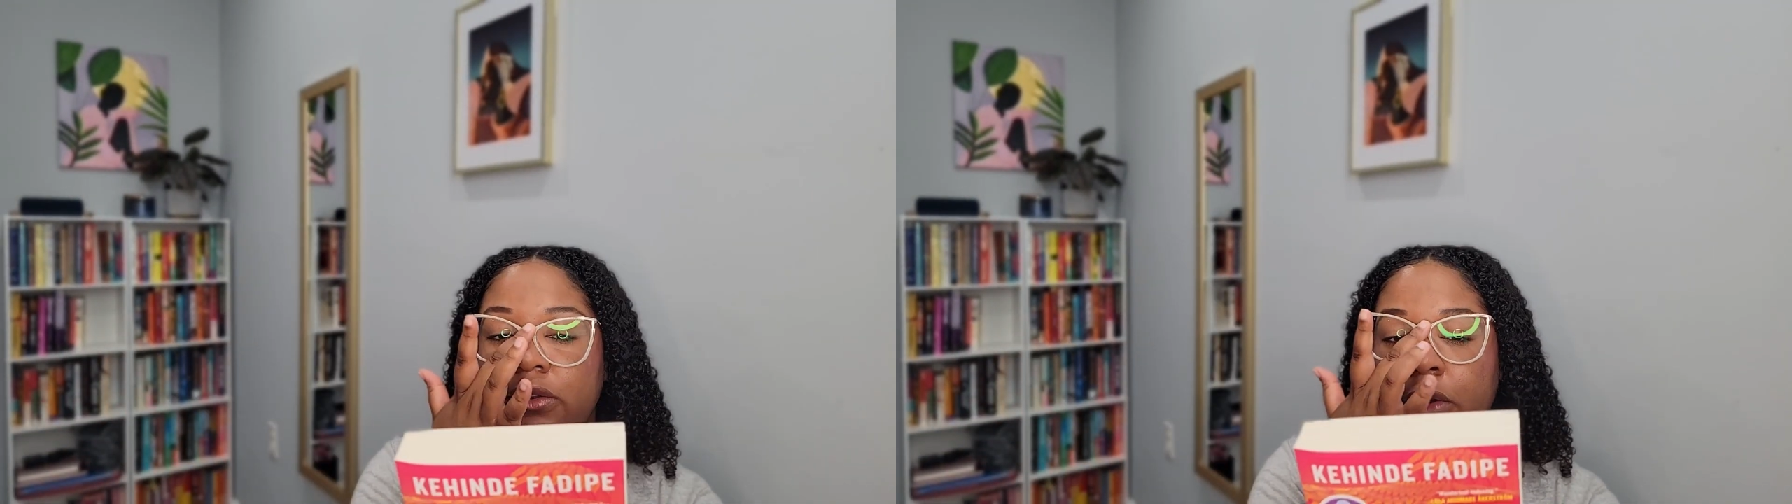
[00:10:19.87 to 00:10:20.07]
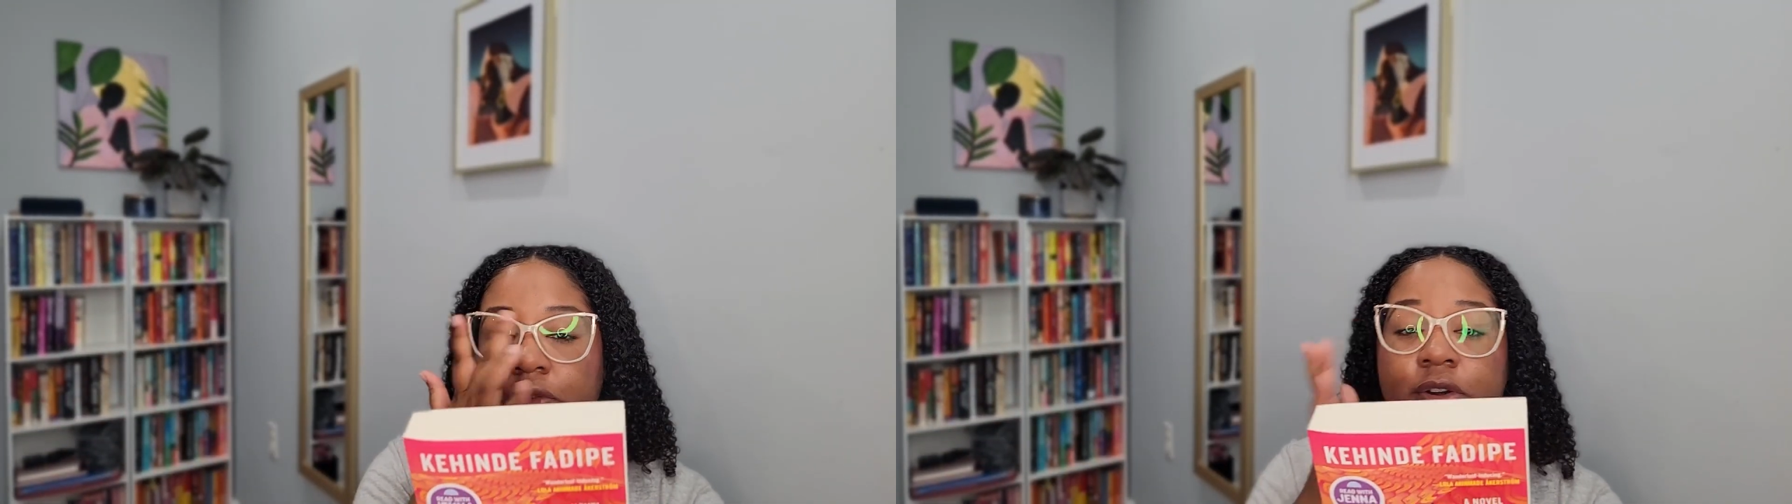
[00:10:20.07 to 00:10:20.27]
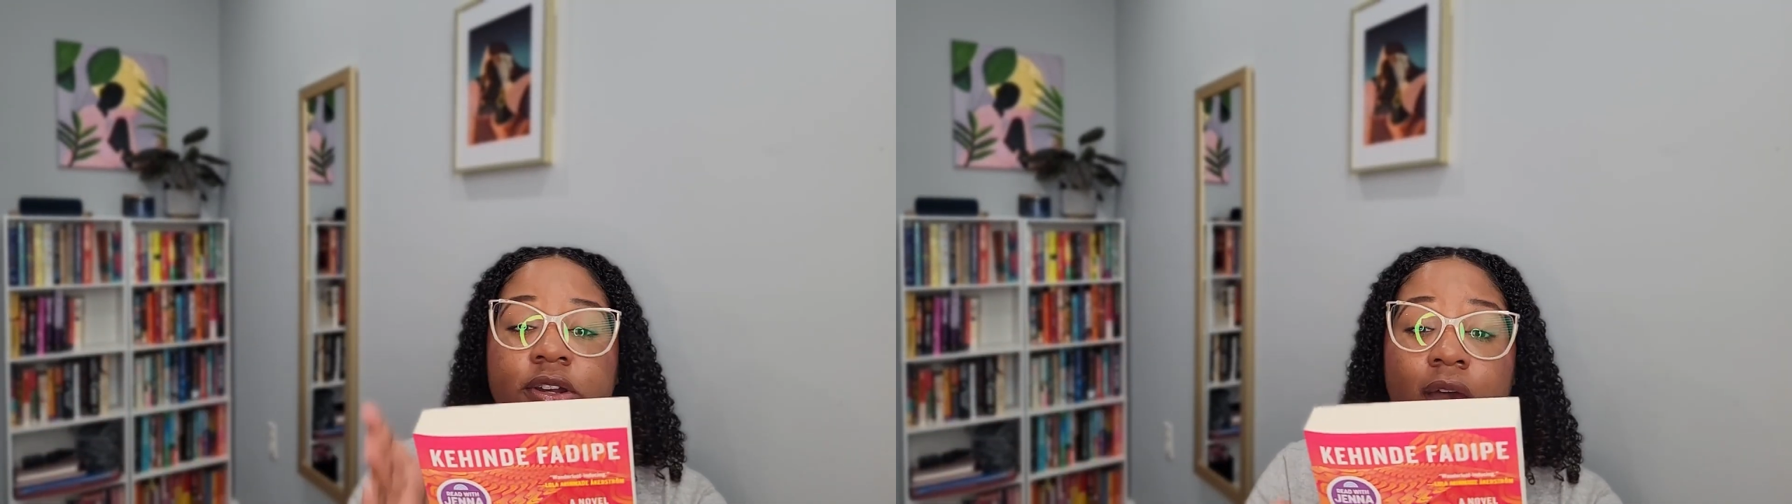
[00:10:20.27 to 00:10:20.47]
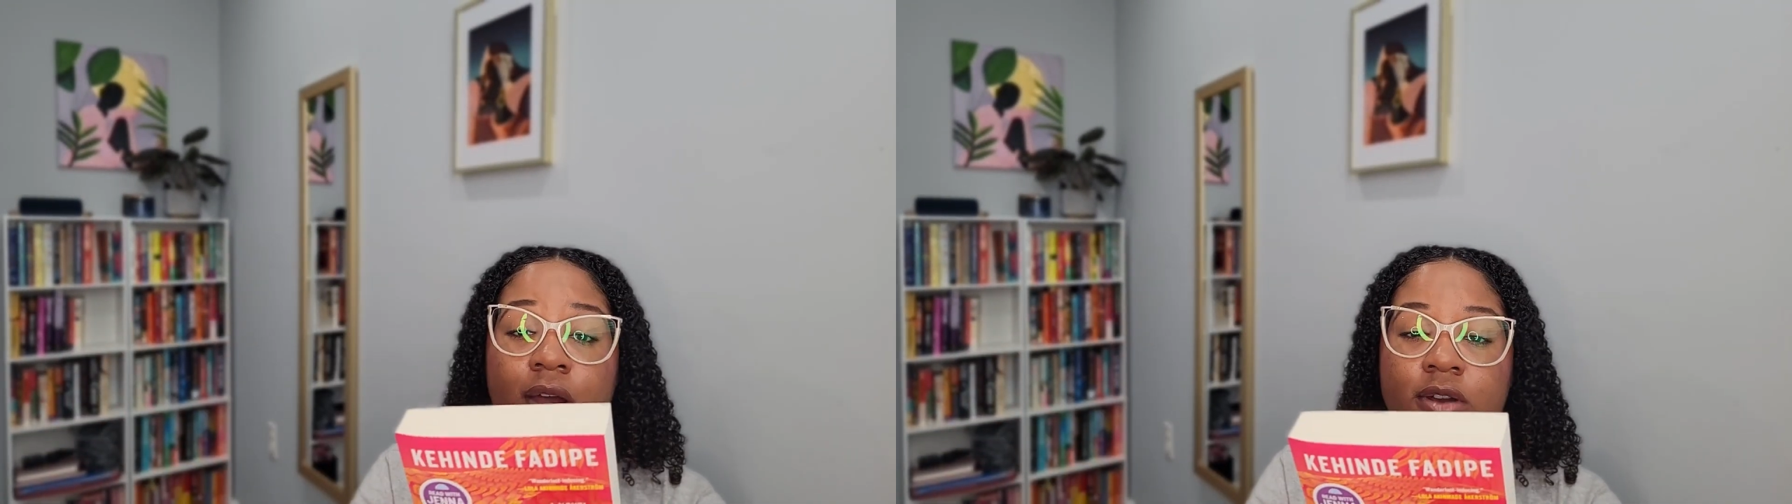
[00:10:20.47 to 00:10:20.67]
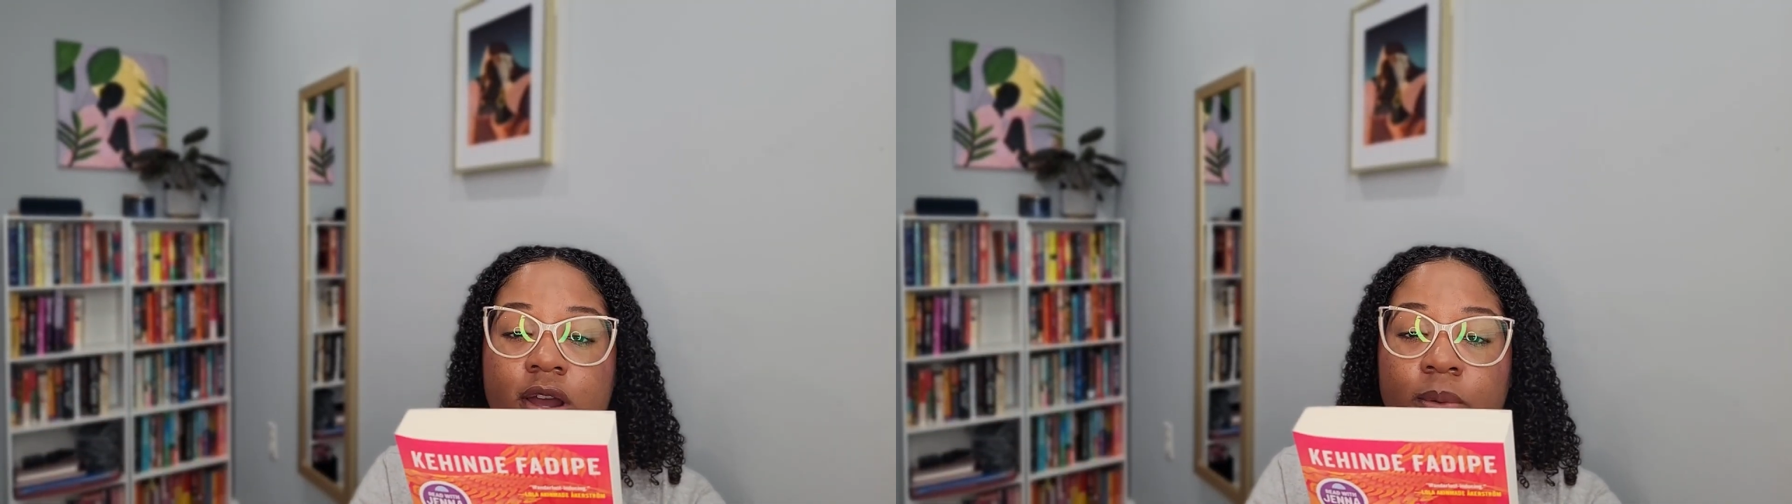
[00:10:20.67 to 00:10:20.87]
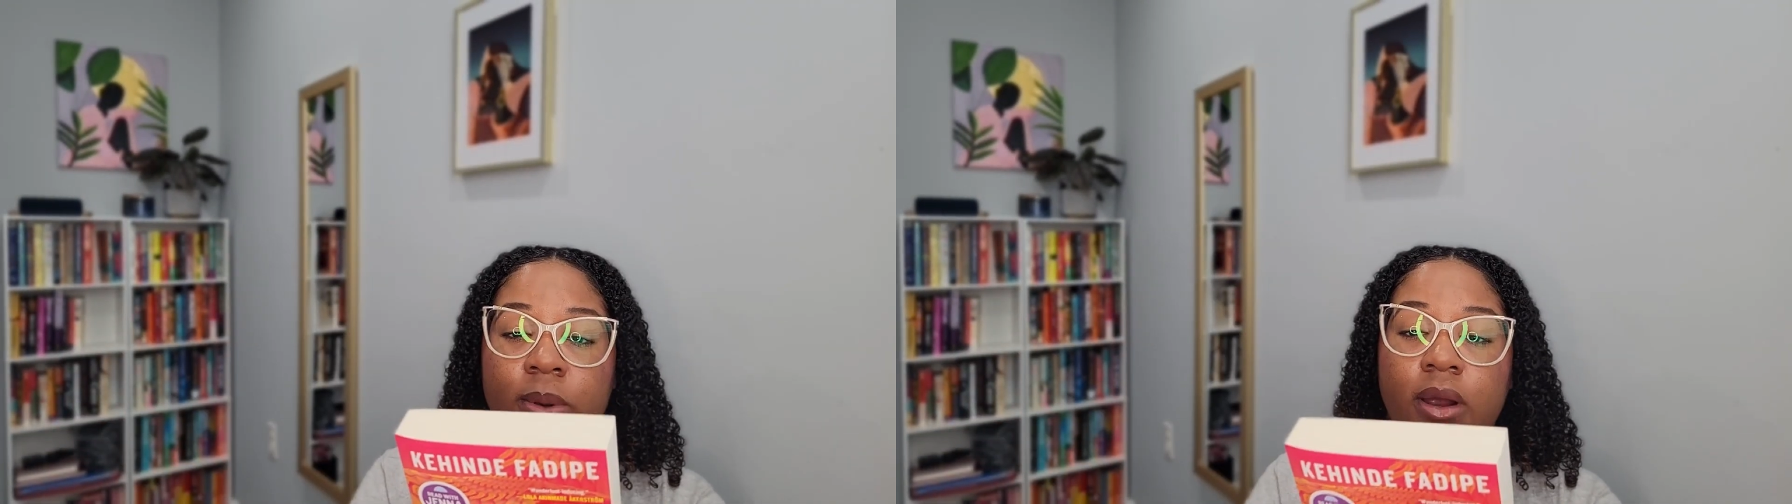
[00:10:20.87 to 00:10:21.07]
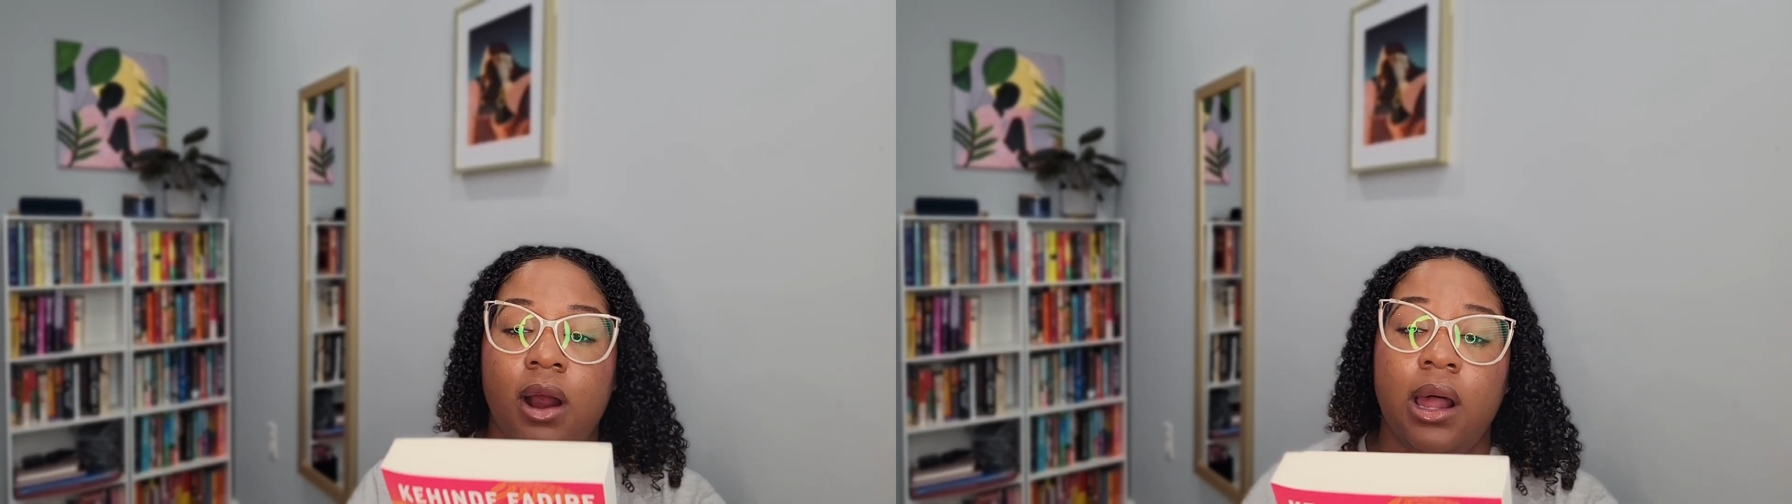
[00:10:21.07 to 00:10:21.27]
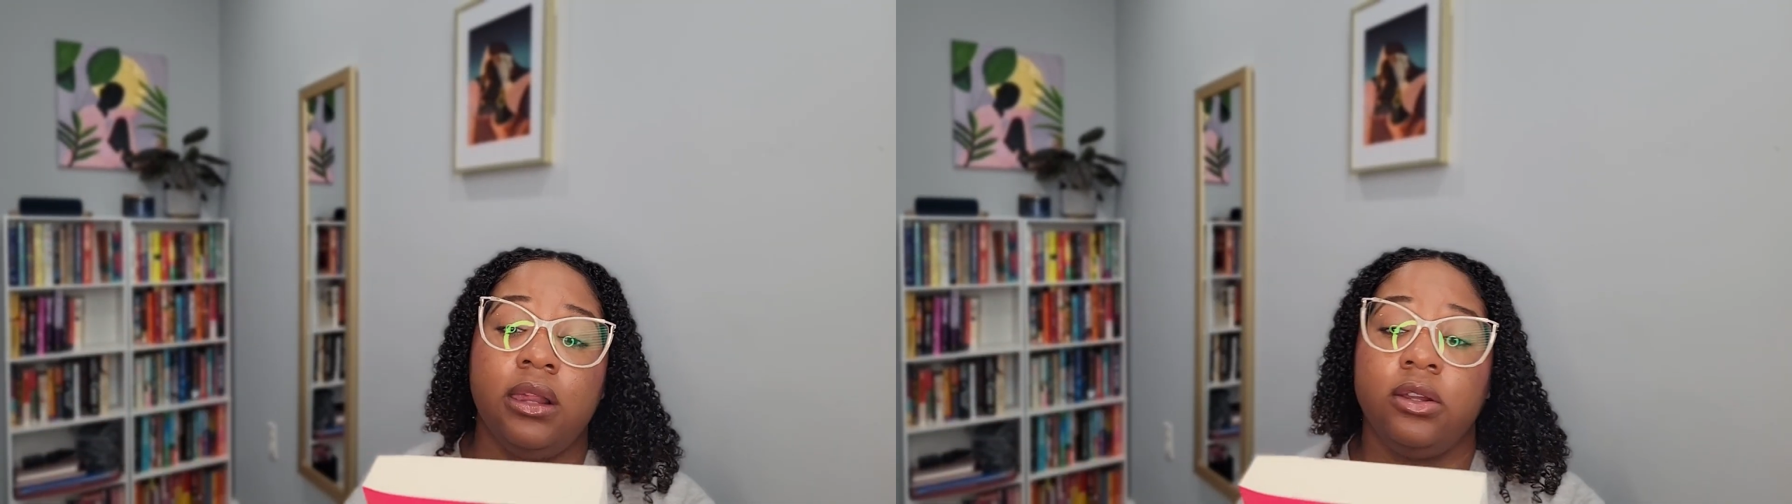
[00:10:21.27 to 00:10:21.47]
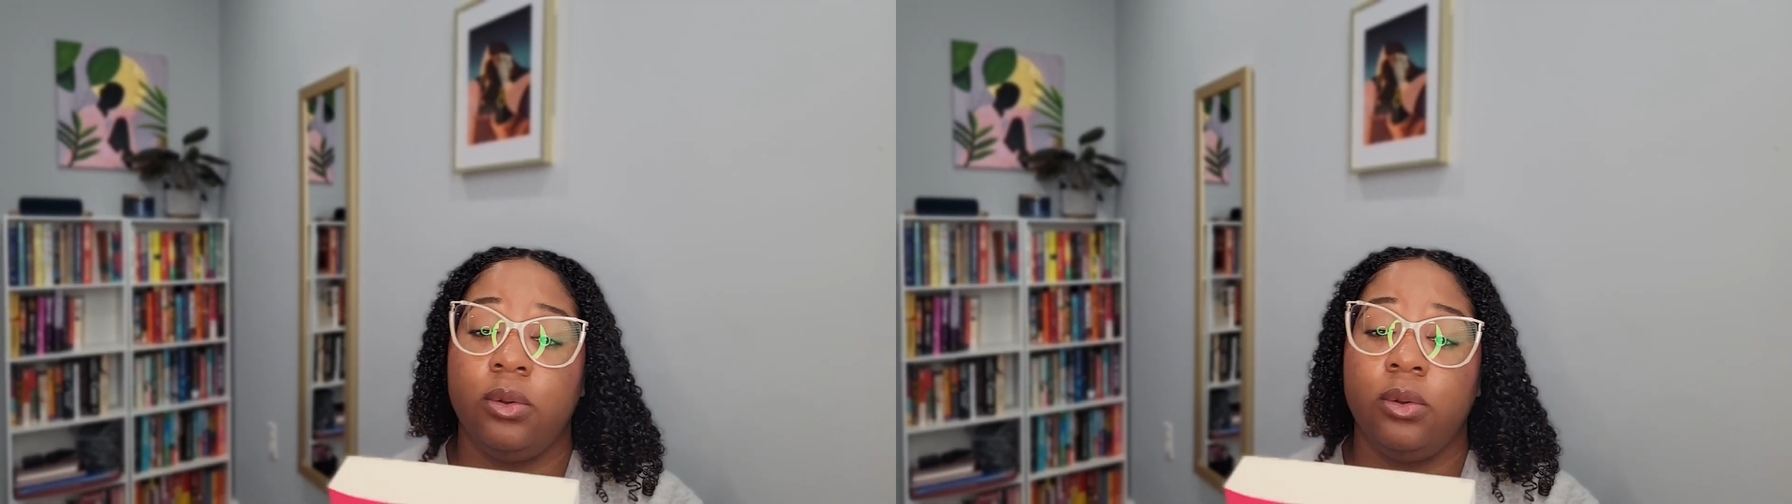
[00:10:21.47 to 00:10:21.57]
So for Dara, a workaholic